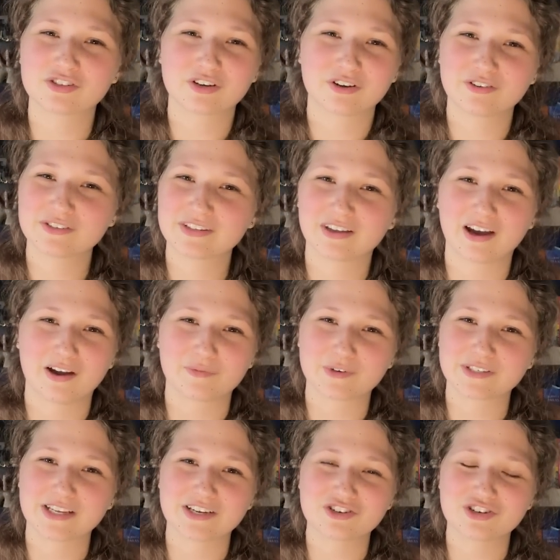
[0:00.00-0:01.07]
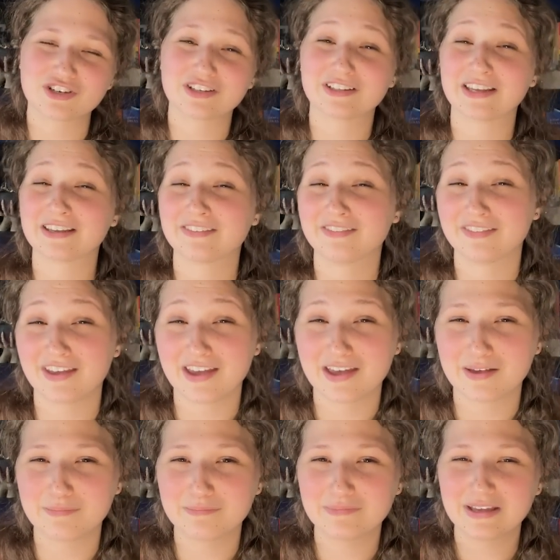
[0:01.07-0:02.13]
turns the conversation to, like,
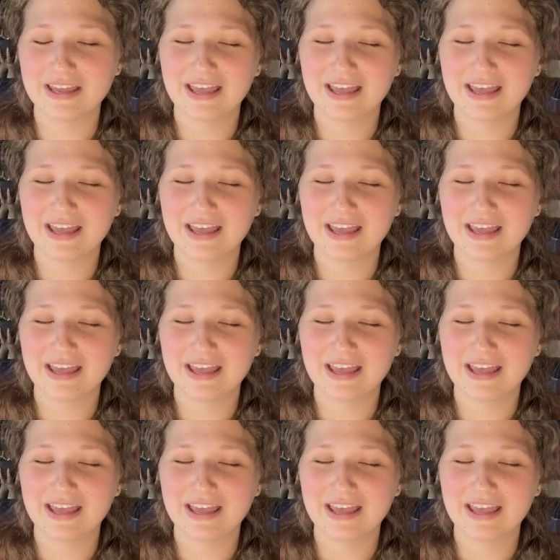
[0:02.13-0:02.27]
them